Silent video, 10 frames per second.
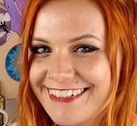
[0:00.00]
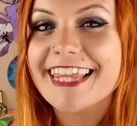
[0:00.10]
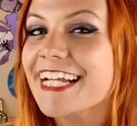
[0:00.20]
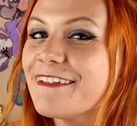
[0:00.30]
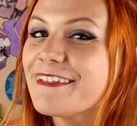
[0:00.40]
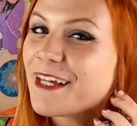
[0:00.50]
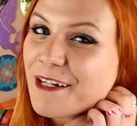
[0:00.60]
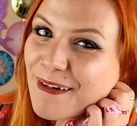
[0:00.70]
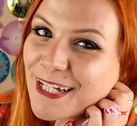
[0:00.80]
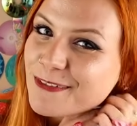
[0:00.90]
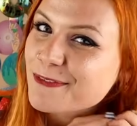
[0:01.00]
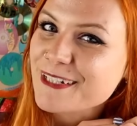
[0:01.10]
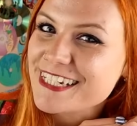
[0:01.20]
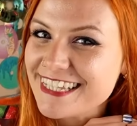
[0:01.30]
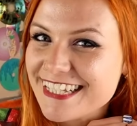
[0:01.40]
Thank you so much for
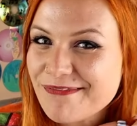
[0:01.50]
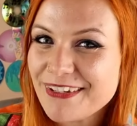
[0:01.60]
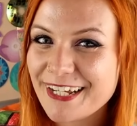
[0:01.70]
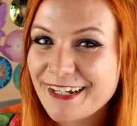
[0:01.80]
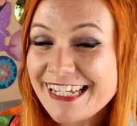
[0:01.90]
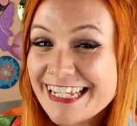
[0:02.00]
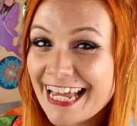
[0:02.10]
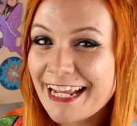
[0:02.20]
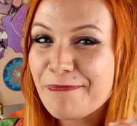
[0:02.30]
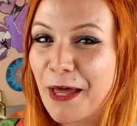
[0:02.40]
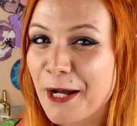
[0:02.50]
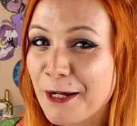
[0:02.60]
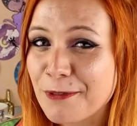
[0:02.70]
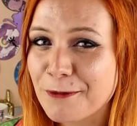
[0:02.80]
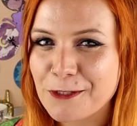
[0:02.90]
watching this video today. I
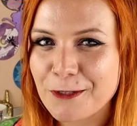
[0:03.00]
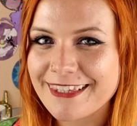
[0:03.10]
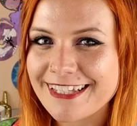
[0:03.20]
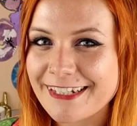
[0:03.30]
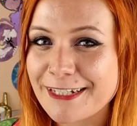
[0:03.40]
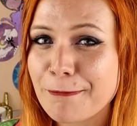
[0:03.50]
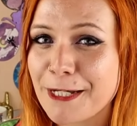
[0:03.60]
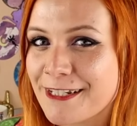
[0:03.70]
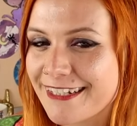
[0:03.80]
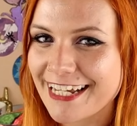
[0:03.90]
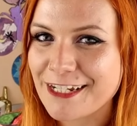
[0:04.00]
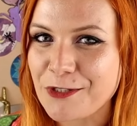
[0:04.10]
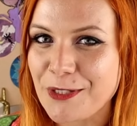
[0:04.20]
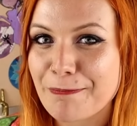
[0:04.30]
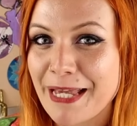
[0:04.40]
hope you enjoyed this as much as I
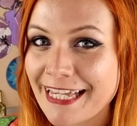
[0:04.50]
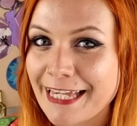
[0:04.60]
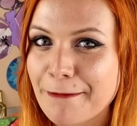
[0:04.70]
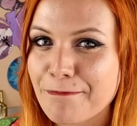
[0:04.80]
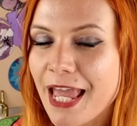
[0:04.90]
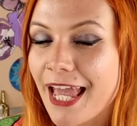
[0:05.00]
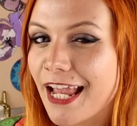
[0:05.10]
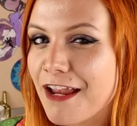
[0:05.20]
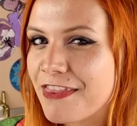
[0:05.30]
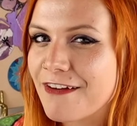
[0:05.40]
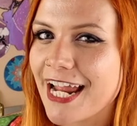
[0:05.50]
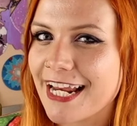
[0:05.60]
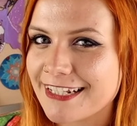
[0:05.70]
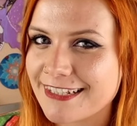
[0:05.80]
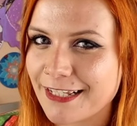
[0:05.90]
enjoyed making it. If there are
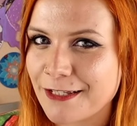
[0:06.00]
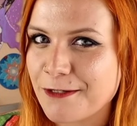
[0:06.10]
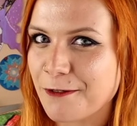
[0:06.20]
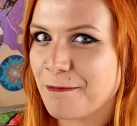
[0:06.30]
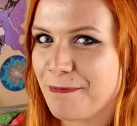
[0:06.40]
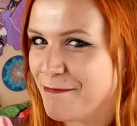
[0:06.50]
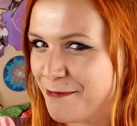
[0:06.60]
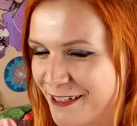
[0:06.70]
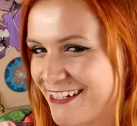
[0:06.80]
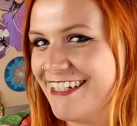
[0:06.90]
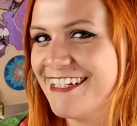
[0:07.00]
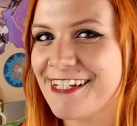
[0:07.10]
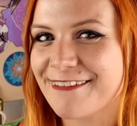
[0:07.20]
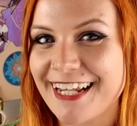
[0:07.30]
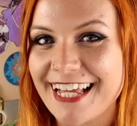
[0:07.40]
any singers or beatboxers
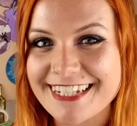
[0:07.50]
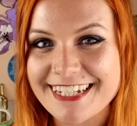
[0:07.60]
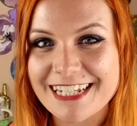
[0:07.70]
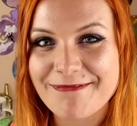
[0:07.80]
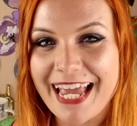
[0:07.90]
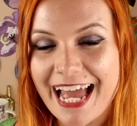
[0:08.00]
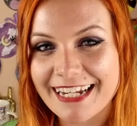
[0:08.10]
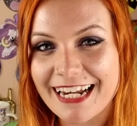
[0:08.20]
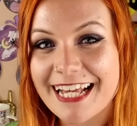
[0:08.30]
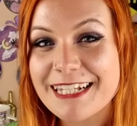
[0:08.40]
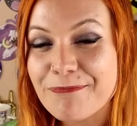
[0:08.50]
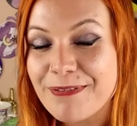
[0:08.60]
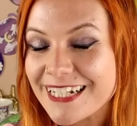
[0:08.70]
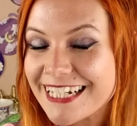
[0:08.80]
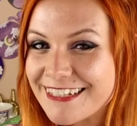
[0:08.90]
you would like to see me analyse,
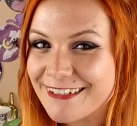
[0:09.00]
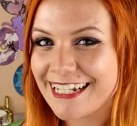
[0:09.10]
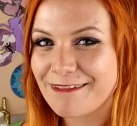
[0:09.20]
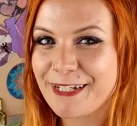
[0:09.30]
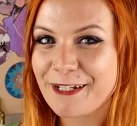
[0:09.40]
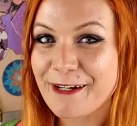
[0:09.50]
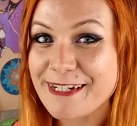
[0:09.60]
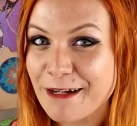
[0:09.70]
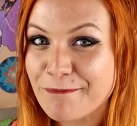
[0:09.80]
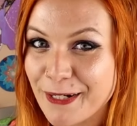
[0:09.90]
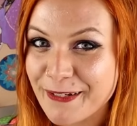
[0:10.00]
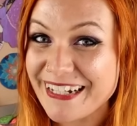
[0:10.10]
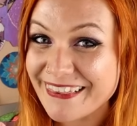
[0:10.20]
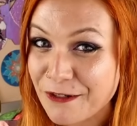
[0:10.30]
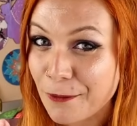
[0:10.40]
please do let me know down below
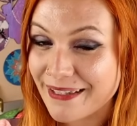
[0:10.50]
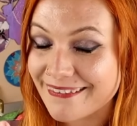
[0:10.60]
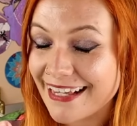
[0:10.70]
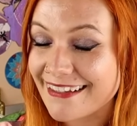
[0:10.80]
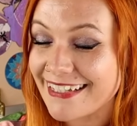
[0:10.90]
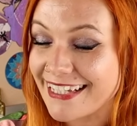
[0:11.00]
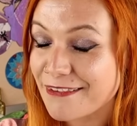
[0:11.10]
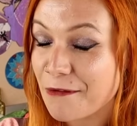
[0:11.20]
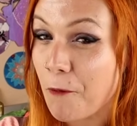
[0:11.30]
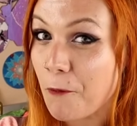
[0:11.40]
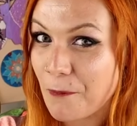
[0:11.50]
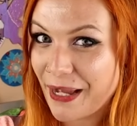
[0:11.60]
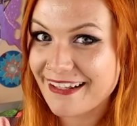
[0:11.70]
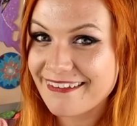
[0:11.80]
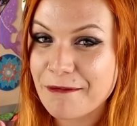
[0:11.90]
in the comments, as it is
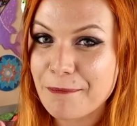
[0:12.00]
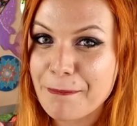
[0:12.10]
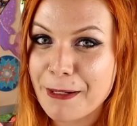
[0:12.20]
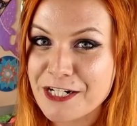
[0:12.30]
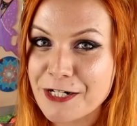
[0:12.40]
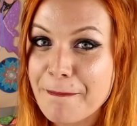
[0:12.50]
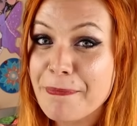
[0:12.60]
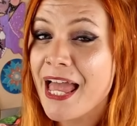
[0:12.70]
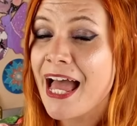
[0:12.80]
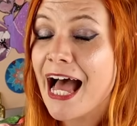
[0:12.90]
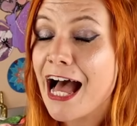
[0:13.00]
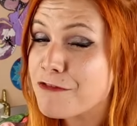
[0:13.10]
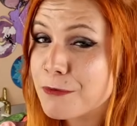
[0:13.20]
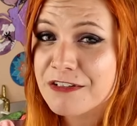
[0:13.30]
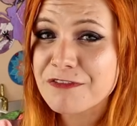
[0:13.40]
always my pleasure. Have
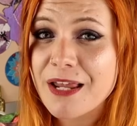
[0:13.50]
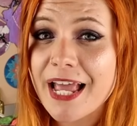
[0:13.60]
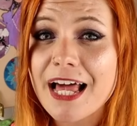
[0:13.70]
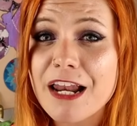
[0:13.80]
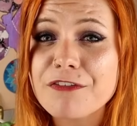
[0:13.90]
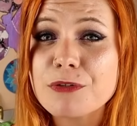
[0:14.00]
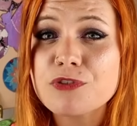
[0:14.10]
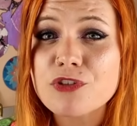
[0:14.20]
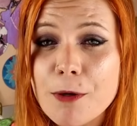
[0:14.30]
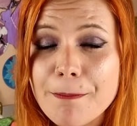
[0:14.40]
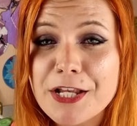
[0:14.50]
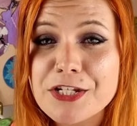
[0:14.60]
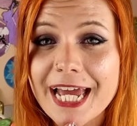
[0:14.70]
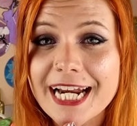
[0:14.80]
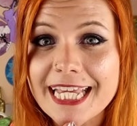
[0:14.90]
a wonderful day. I love you so much
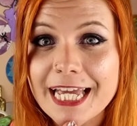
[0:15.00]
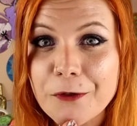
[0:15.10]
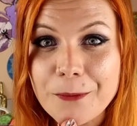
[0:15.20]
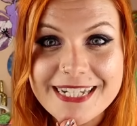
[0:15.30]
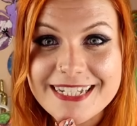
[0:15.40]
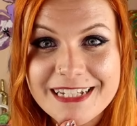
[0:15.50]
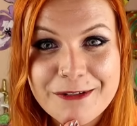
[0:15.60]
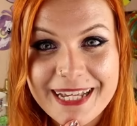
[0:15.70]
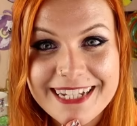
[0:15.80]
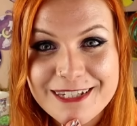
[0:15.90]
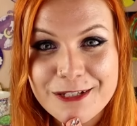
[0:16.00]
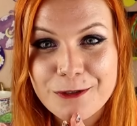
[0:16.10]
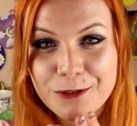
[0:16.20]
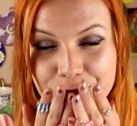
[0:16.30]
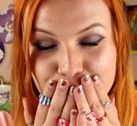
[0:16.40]
and I cannot wait to see you again
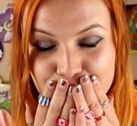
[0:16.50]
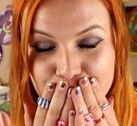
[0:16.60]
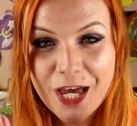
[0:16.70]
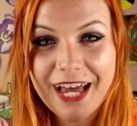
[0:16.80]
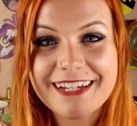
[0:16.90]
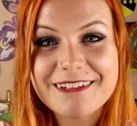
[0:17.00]
soon. Mwah!